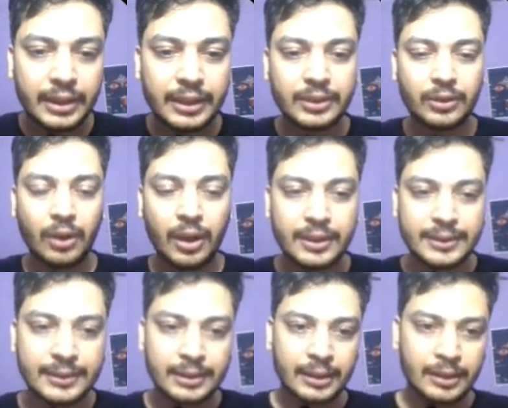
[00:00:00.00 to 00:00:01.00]
It's called
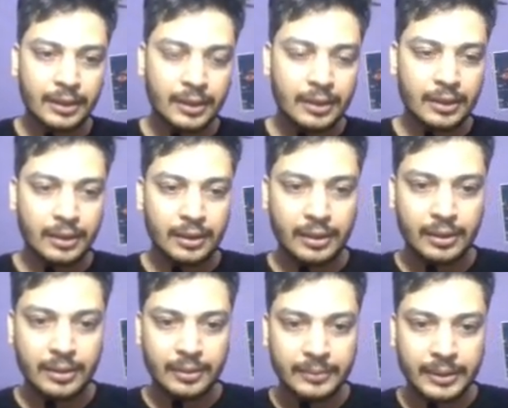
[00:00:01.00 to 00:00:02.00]

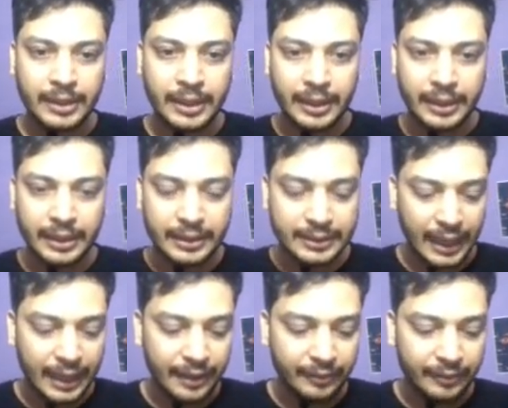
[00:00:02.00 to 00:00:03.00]
creating a
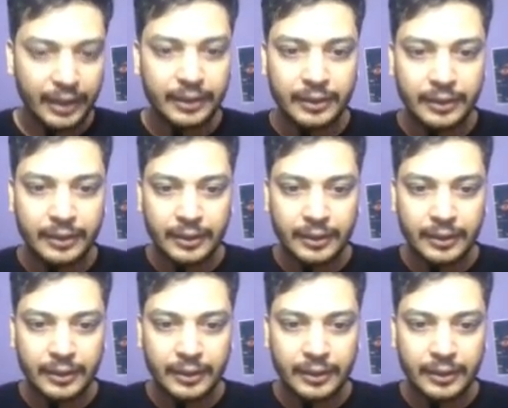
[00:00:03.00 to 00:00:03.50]
side effect.